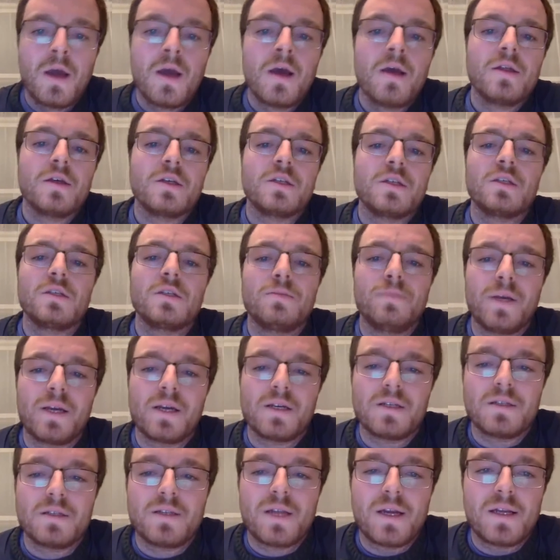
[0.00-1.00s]
This is
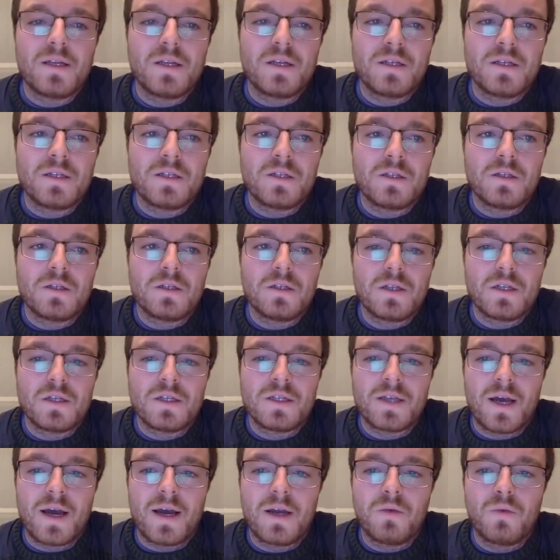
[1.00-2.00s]
because dentists
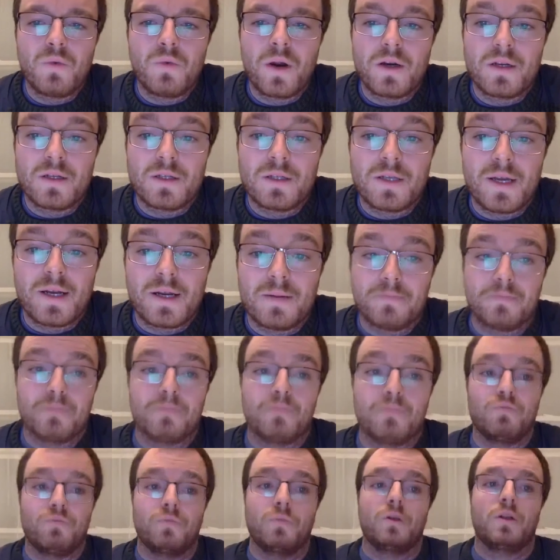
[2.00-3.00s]
decide where to set up
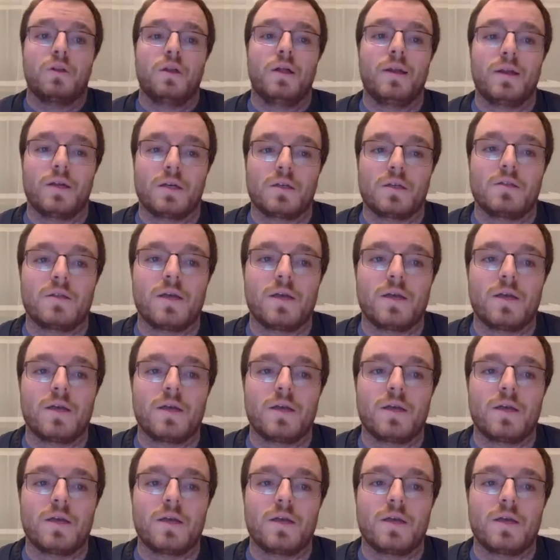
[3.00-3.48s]
clinics.